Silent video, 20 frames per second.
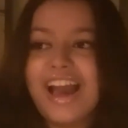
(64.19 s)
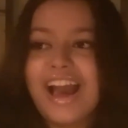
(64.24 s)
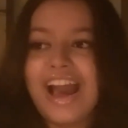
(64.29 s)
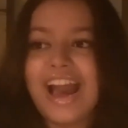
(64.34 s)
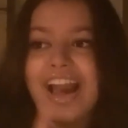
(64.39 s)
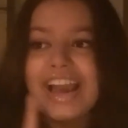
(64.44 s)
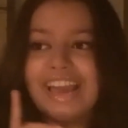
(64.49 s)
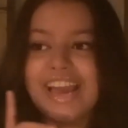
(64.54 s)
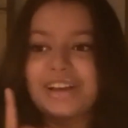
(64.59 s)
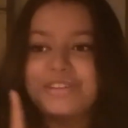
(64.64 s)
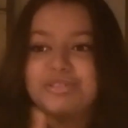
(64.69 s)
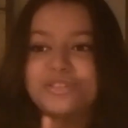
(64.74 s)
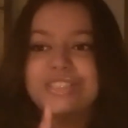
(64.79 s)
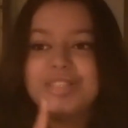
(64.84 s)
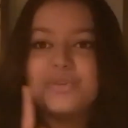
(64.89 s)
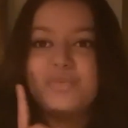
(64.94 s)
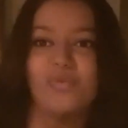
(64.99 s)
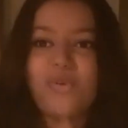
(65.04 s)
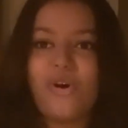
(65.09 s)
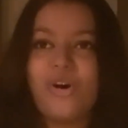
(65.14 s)
I
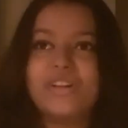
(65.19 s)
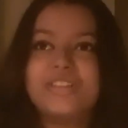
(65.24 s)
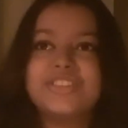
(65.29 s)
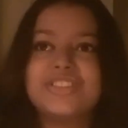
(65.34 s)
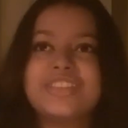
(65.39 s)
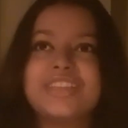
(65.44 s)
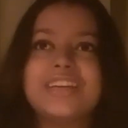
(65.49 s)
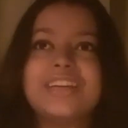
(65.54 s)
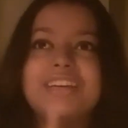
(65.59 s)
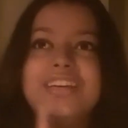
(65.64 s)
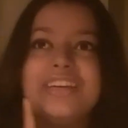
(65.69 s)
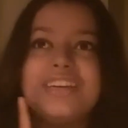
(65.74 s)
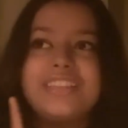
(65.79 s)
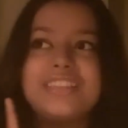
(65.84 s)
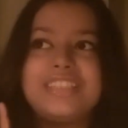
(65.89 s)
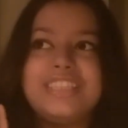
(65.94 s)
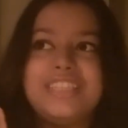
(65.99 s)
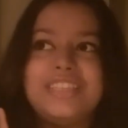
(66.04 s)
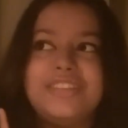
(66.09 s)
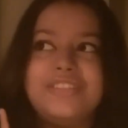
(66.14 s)
actually watched
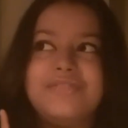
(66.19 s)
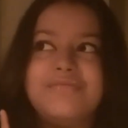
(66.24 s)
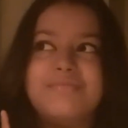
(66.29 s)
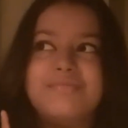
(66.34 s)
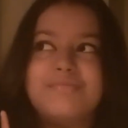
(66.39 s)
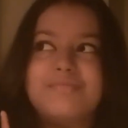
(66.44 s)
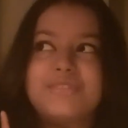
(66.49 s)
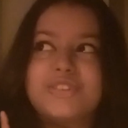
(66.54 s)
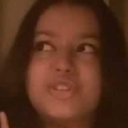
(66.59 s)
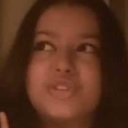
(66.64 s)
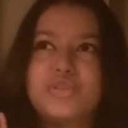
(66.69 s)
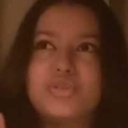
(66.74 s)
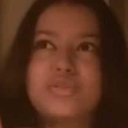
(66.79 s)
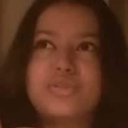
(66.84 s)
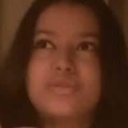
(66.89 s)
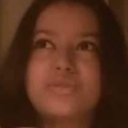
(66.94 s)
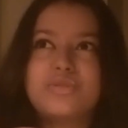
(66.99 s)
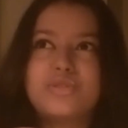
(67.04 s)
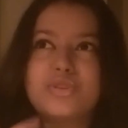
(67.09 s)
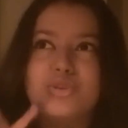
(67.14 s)
the
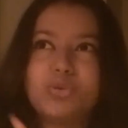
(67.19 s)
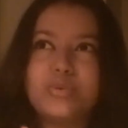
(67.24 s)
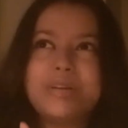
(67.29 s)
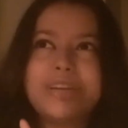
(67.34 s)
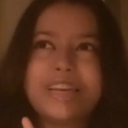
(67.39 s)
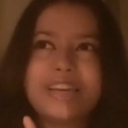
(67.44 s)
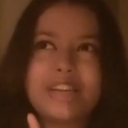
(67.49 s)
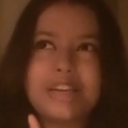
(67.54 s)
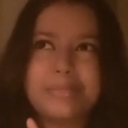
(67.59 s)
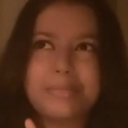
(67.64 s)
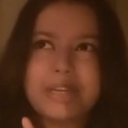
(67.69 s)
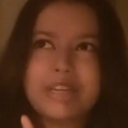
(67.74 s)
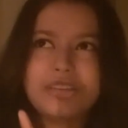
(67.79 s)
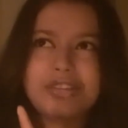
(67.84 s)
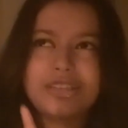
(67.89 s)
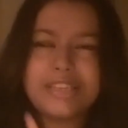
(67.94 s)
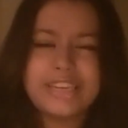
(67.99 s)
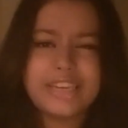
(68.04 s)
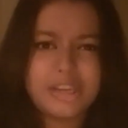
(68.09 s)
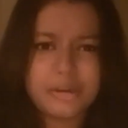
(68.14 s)
two
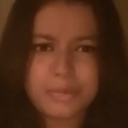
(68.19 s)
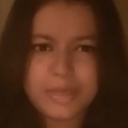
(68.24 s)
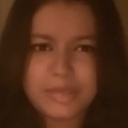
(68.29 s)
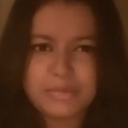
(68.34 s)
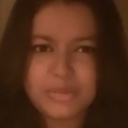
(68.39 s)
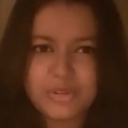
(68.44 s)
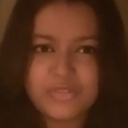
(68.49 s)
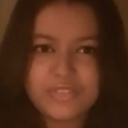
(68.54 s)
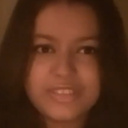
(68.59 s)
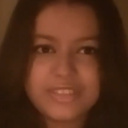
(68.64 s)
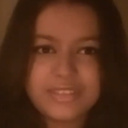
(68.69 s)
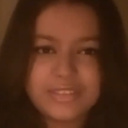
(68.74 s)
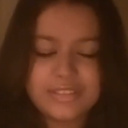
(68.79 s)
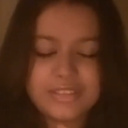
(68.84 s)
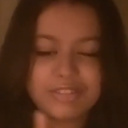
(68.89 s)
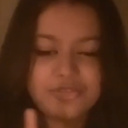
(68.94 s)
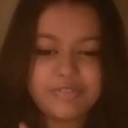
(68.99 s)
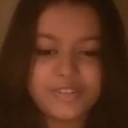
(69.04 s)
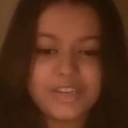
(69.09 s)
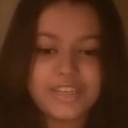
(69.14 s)
Tinkerbell movies,
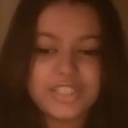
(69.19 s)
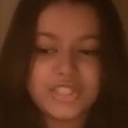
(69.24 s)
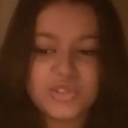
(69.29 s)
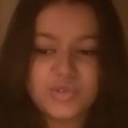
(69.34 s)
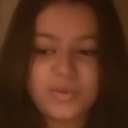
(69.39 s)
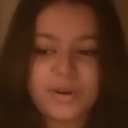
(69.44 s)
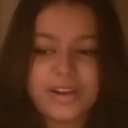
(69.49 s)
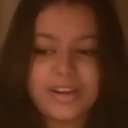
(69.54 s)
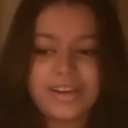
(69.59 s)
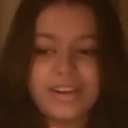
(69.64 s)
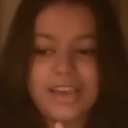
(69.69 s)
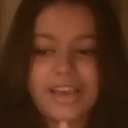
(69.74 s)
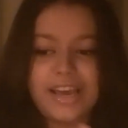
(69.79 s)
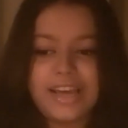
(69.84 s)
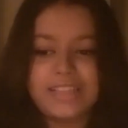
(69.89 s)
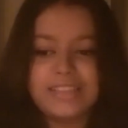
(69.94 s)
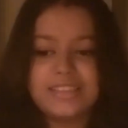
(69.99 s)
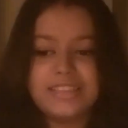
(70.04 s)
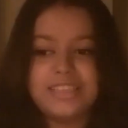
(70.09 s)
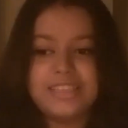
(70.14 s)
the first one
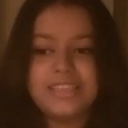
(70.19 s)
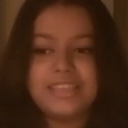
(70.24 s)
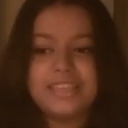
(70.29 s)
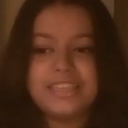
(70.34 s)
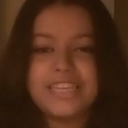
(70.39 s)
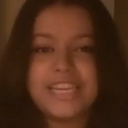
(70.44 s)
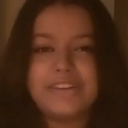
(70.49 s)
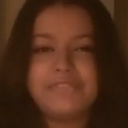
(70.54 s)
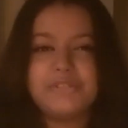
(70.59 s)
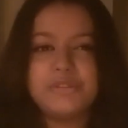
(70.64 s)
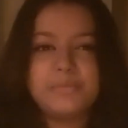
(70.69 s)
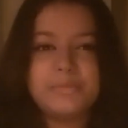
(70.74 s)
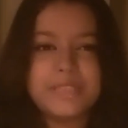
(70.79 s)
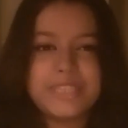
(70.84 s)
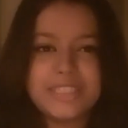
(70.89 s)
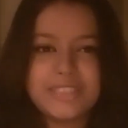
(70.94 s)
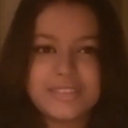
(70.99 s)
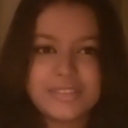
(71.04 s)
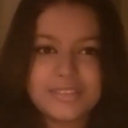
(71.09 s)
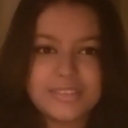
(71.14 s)
and the Never
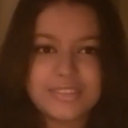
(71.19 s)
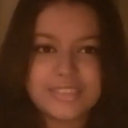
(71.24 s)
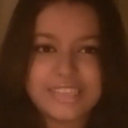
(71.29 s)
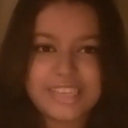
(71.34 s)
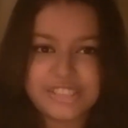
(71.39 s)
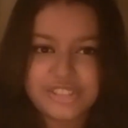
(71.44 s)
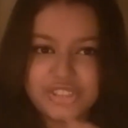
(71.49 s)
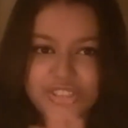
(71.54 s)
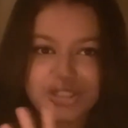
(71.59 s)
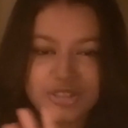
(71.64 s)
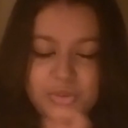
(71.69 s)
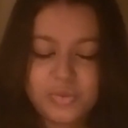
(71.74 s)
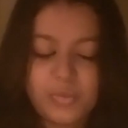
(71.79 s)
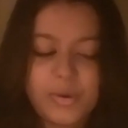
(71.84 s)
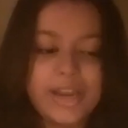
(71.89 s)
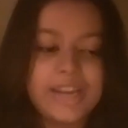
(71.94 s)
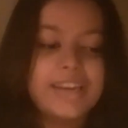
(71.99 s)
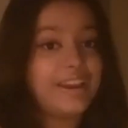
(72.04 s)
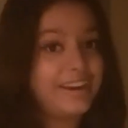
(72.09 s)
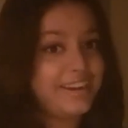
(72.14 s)
Beast Legend
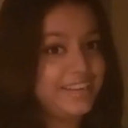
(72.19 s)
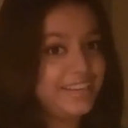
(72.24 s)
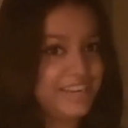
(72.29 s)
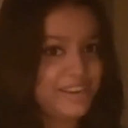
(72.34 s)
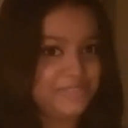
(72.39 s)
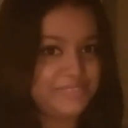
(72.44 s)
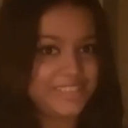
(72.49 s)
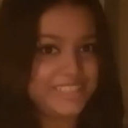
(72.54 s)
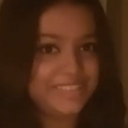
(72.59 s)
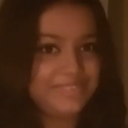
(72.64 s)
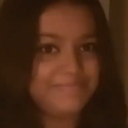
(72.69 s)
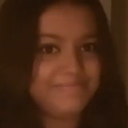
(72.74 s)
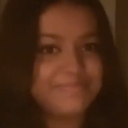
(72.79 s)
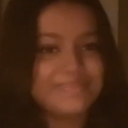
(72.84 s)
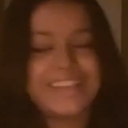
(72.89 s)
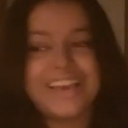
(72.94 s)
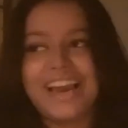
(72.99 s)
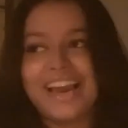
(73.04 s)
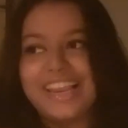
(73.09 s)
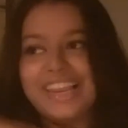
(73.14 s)
one, and I loved it.
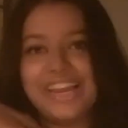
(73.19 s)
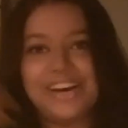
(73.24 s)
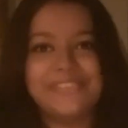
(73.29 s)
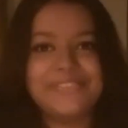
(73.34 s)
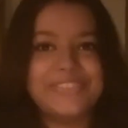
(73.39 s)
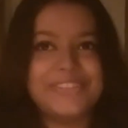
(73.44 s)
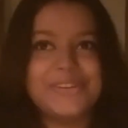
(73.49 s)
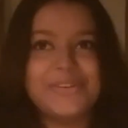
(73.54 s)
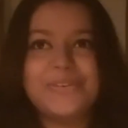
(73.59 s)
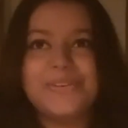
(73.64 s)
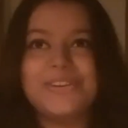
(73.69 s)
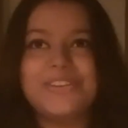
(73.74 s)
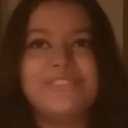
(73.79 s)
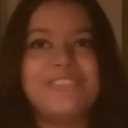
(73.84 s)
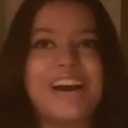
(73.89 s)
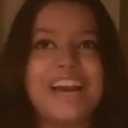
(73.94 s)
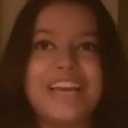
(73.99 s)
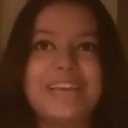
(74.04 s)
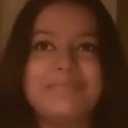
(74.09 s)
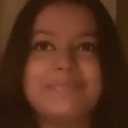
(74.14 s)
I loved the whole
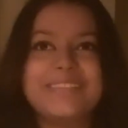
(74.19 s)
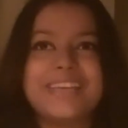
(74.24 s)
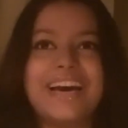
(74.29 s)
vibes.